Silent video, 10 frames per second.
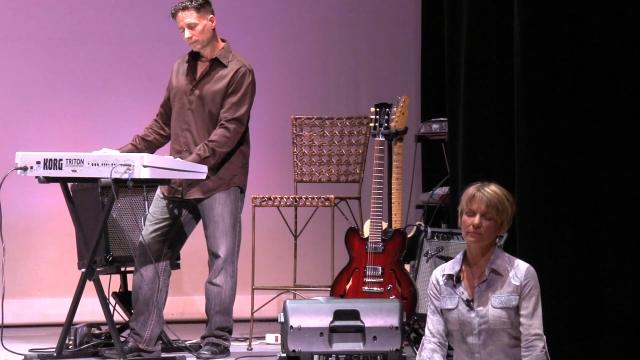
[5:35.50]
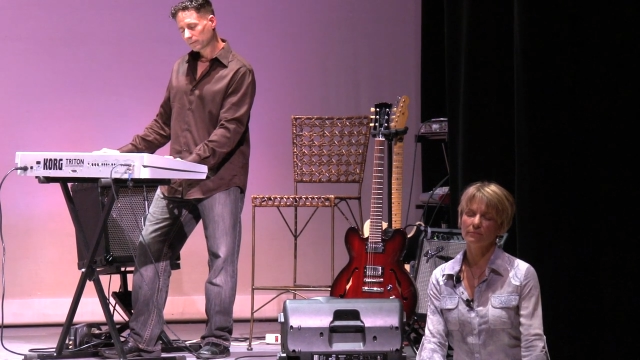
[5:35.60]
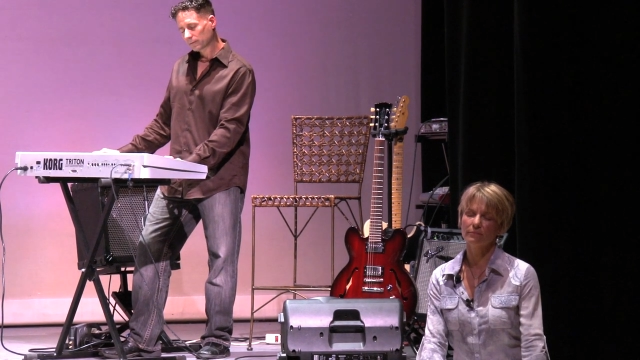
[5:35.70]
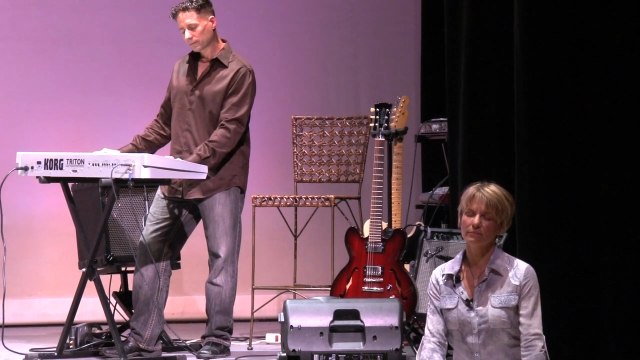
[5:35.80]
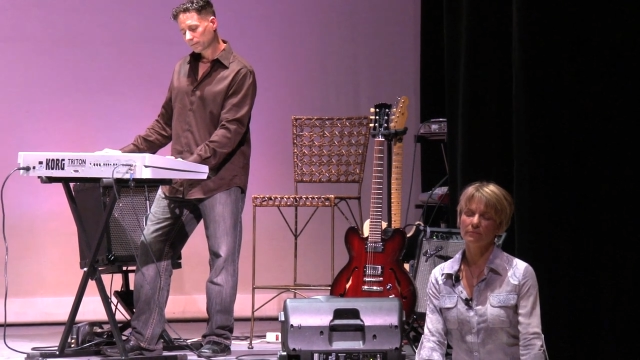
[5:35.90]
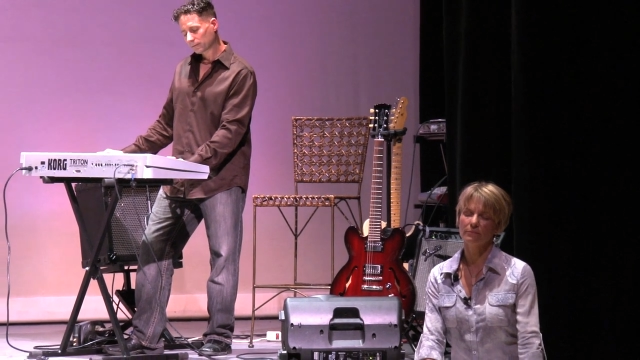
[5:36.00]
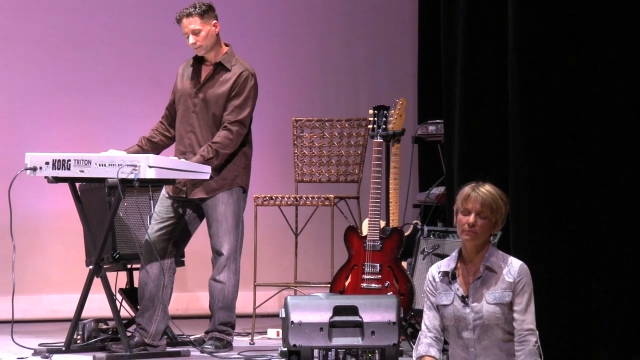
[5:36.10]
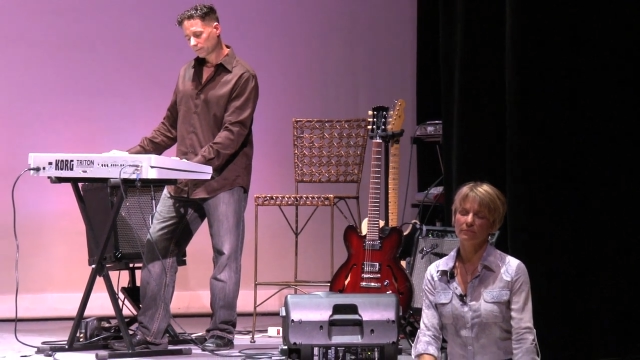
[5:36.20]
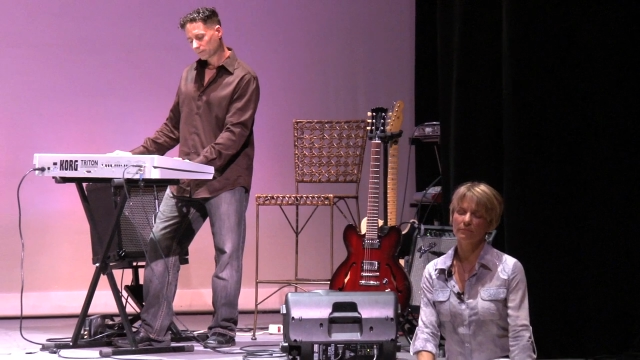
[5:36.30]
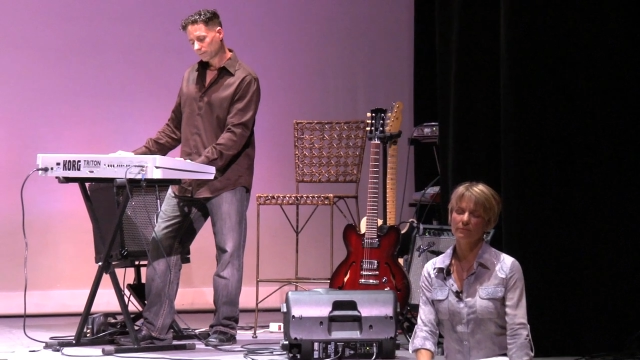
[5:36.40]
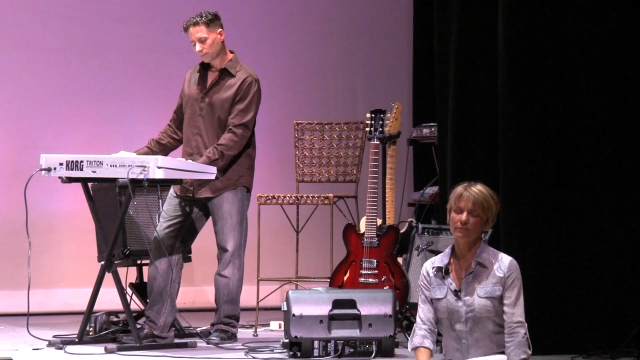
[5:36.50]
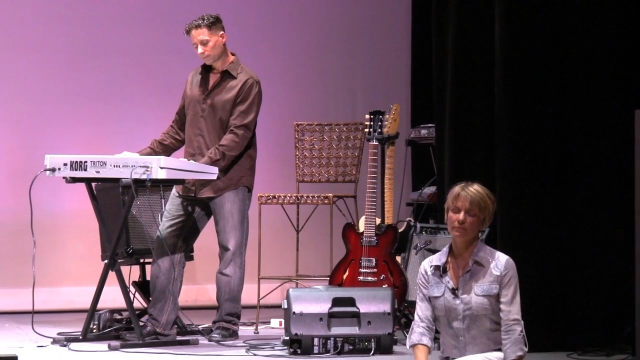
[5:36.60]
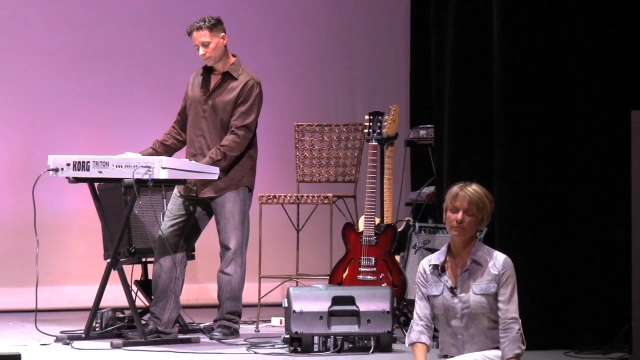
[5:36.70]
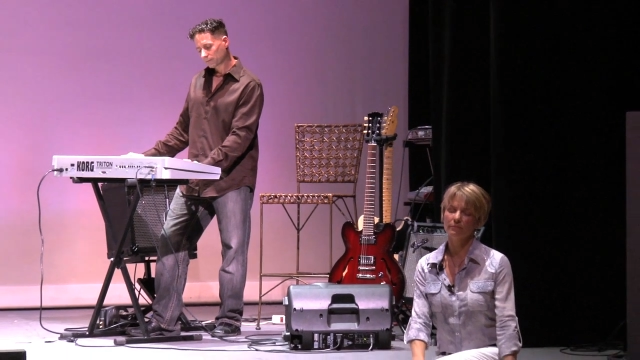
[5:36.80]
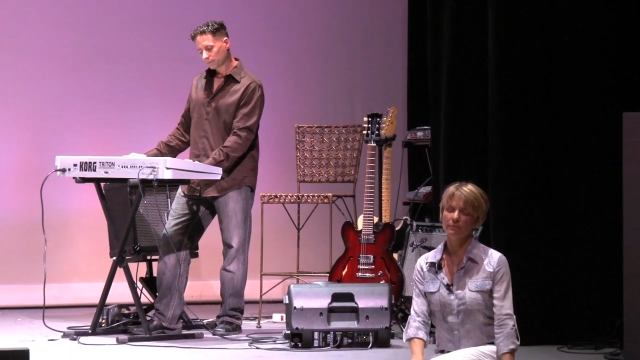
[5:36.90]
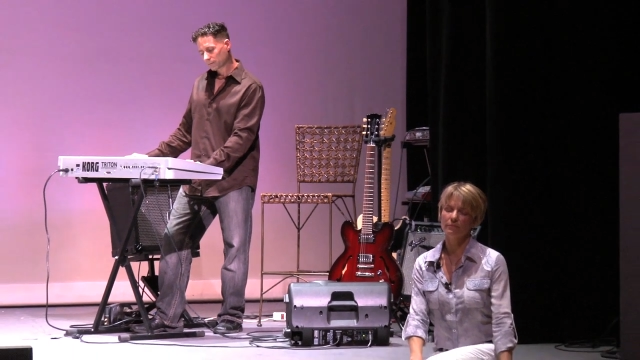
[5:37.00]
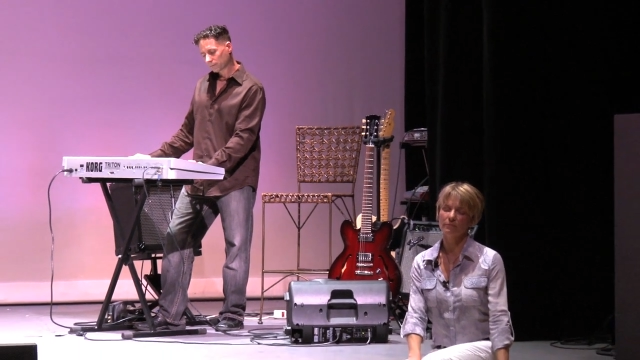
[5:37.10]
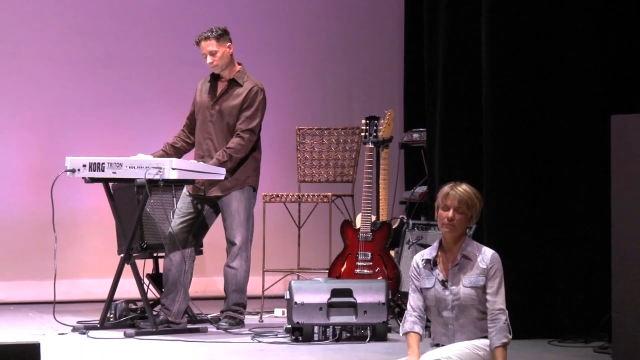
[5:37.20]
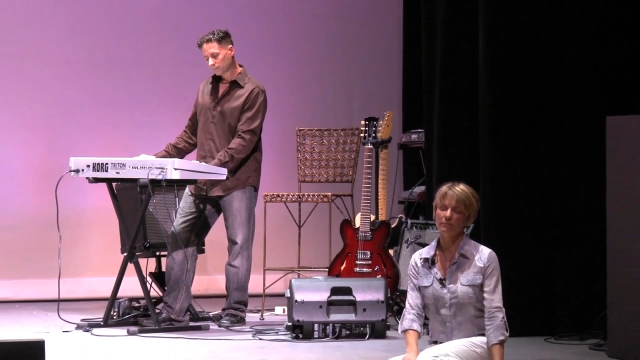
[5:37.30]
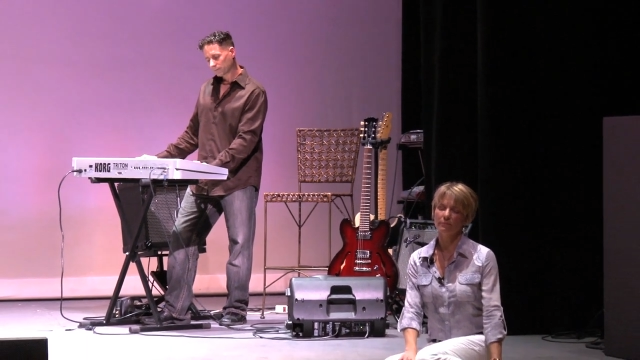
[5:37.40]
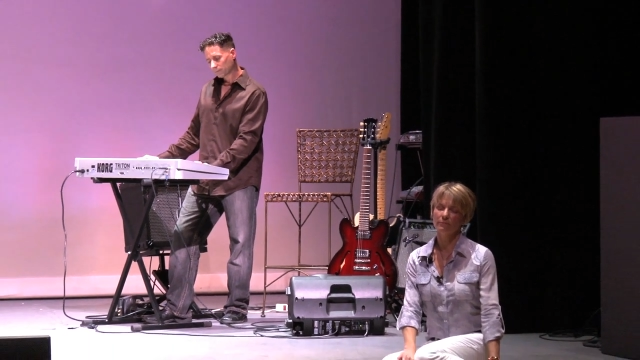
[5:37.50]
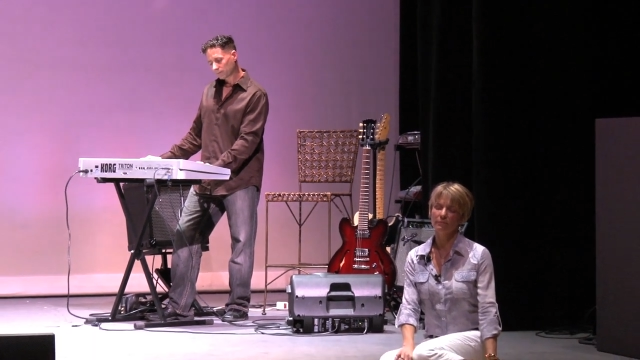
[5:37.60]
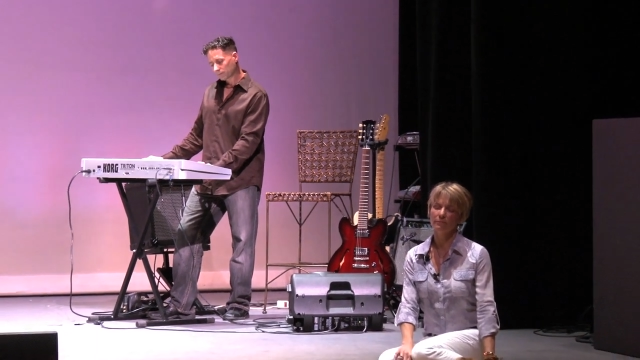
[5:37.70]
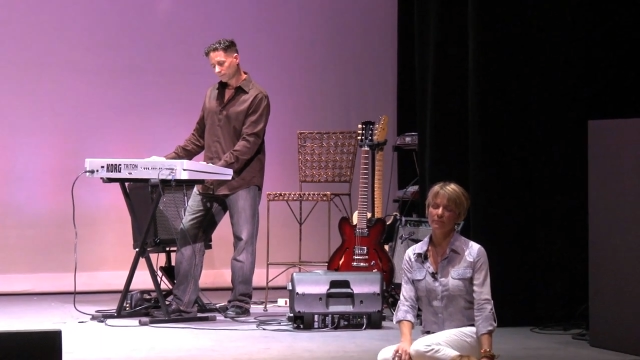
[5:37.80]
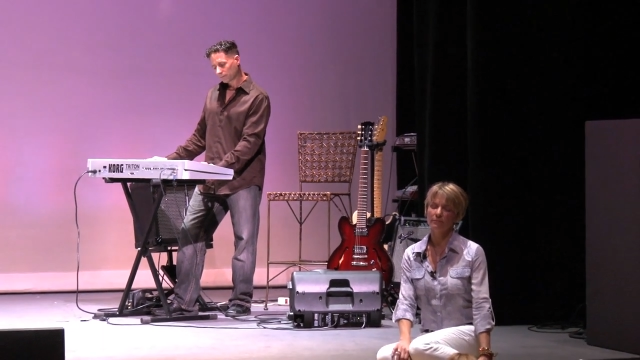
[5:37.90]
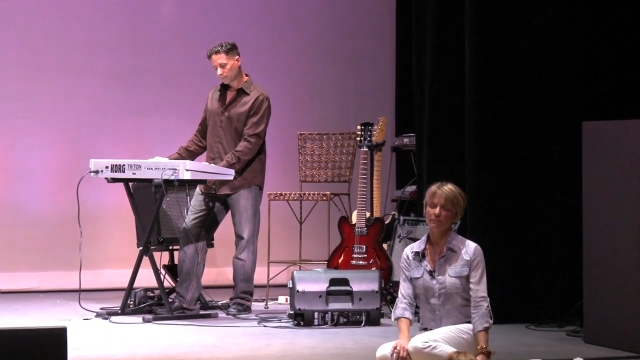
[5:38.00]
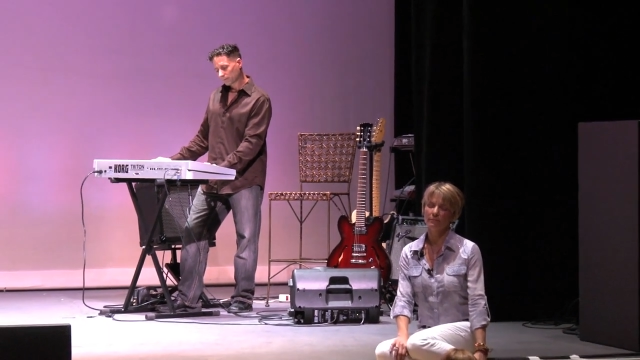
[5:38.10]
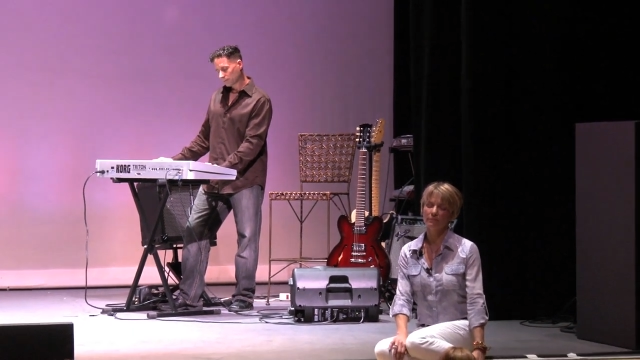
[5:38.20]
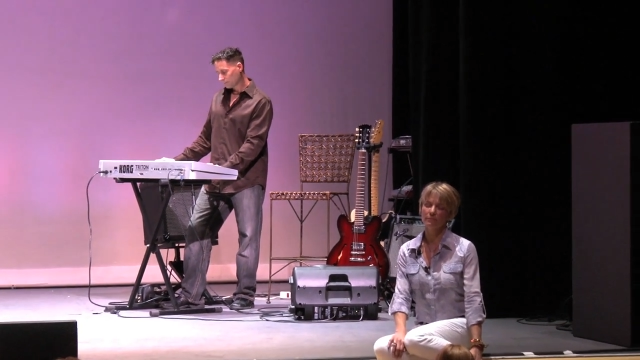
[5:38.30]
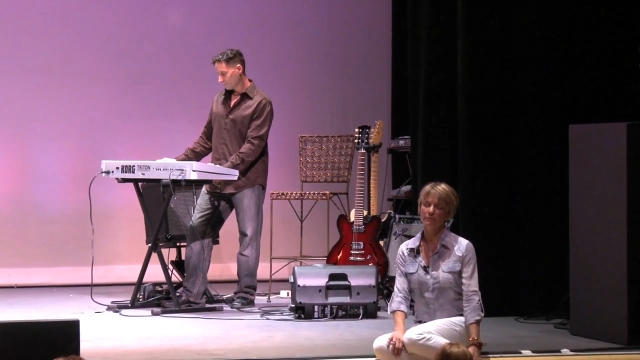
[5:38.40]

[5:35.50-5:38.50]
Nobody speaks.